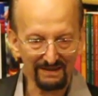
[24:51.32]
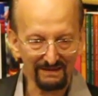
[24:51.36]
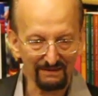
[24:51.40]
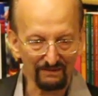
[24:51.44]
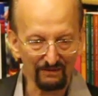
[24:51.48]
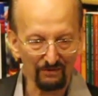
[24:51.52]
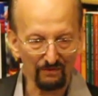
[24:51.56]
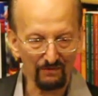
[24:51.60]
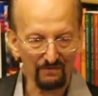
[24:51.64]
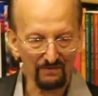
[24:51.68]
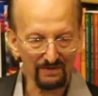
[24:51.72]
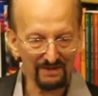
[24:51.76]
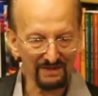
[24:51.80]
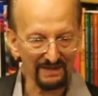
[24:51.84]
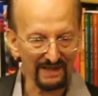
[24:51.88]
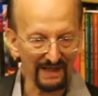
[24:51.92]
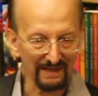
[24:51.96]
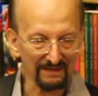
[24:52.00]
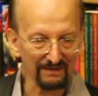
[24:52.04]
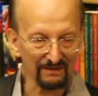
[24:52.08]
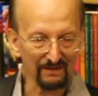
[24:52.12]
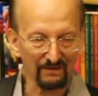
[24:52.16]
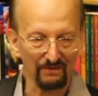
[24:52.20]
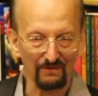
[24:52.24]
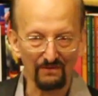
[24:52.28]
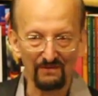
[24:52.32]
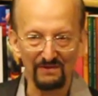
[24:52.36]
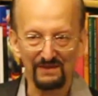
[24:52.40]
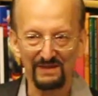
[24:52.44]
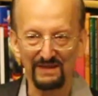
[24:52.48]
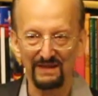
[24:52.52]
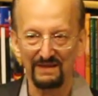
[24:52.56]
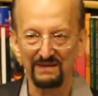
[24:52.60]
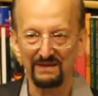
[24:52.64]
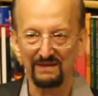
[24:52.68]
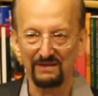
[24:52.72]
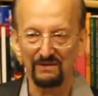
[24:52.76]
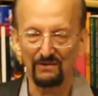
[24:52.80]
clause, that clause,
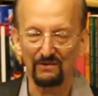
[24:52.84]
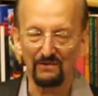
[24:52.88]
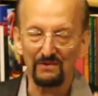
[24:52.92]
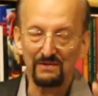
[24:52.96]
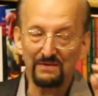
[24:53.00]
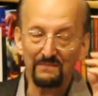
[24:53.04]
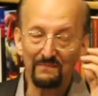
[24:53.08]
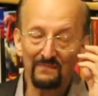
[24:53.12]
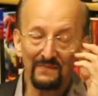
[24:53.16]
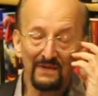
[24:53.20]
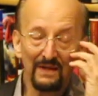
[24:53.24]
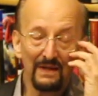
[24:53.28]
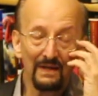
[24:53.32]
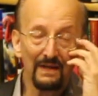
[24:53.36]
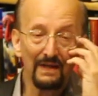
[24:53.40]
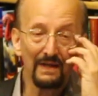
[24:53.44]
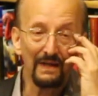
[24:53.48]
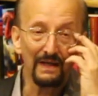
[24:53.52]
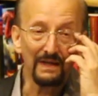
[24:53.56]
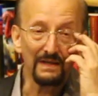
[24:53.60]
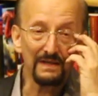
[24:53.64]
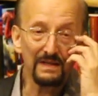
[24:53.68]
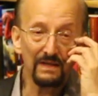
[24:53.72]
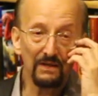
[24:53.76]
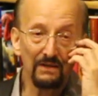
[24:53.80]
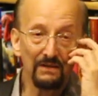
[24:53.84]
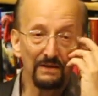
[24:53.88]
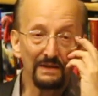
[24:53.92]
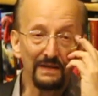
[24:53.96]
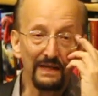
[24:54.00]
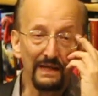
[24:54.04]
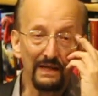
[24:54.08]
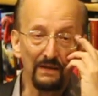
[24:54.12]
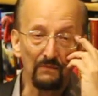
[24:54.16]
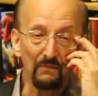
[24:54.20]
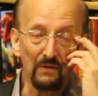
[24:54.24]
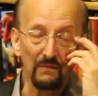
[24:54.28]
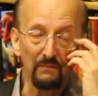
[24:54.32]
the other clause, and so in the
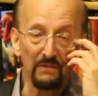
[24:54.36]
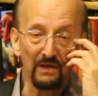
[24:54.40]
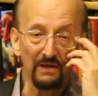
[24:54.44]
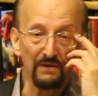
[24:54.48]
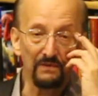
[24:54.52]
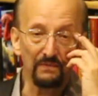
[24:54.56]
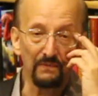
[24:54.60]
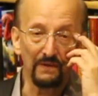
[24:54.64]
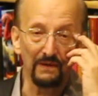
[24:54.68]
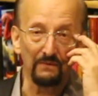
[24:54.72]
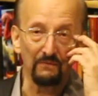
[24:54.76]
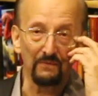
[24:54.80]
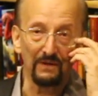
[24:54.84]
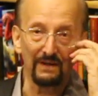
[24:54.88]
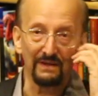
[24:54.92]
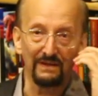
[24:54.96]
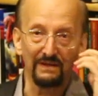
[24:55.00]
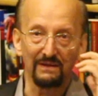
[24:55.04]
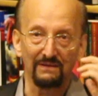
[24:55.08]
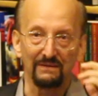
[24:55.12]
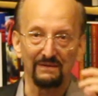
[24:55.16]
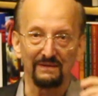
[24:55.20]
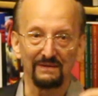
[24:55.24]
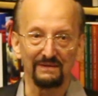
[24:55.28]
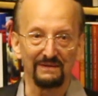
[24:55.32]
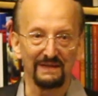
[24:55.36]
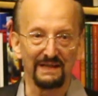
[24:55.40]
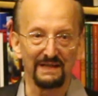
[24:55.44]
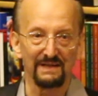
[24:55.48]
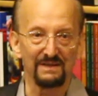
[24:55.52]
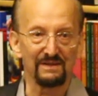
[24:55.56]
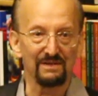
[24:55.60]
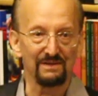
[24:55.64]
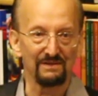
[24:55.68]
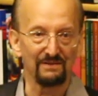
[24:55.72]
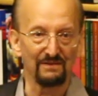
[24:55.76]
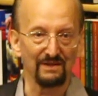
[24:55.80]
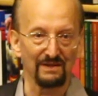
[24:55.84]
end we both went, well look,
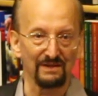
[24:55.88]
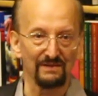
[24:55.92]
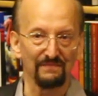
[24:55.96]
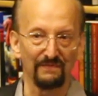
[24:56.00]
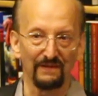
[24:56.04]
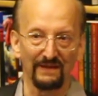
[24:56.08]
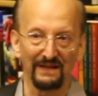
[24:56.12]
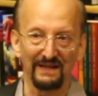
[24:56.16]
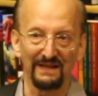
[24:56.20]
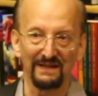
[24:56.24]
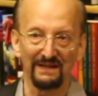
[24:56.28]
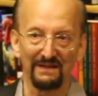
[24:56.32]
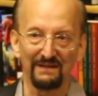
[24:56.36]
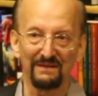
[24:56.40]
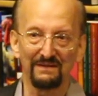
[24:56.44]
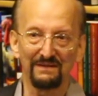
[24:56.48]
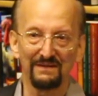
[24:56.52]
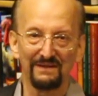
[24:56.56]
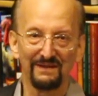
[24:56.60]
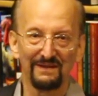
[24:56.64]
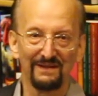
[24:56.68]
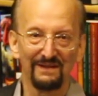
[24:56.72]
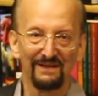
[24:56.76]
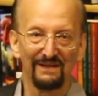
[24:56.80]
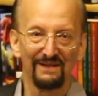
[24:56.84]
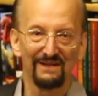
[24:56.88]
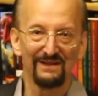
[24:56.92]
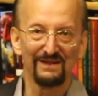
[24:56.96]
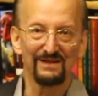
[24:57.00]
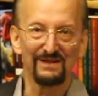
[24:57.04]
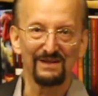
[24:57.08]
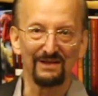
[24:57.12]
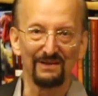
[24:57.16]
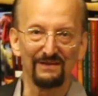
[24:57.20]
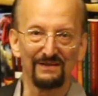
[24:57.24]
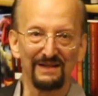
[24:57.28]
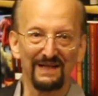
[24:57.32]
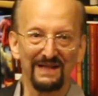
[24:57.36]
let's just forget it.
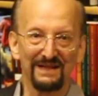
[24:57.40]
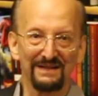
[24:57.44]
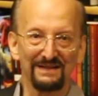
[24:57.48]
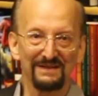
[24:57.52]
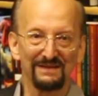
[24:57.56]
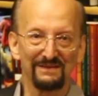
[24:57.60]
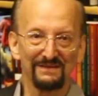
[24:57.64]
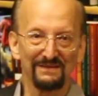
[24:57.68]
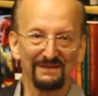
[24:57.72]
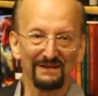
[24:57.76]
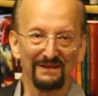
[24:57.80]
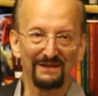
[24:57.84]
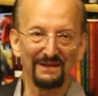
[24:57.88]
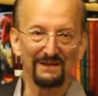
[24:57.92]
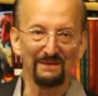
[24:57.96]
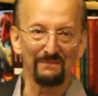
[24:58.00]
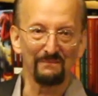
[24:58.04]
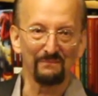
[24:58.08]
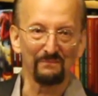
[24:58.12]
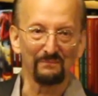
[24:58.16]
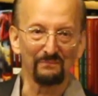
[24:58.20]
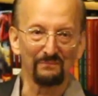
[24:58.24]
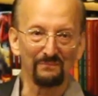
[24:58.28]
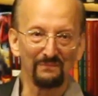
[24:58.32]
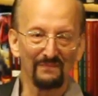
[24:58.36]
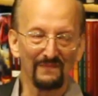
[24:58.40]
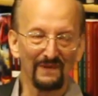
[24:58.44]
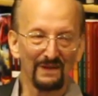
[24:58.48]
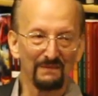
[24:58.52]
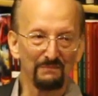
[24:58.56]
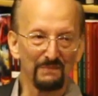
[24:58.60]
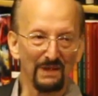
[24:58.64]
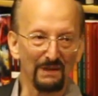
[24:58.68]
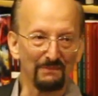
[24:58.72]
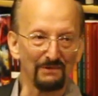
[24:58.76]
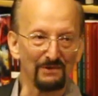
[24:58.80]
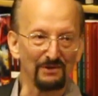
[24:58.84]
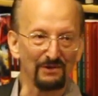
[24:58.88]
So that
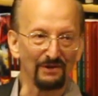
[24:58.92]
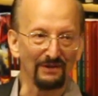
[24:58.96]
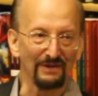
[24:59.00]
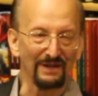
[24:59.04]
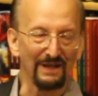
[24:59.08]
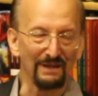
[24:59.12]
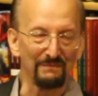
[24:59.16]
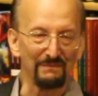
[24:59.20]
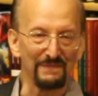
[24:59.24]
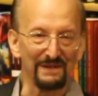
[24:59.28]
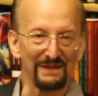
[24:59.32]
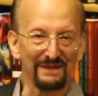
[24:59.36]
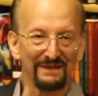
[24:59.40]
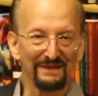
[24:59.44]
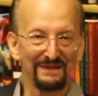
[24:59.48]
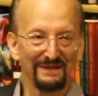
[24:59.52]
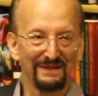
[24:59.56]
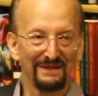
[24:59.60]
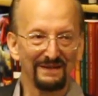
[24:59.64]
publishing company.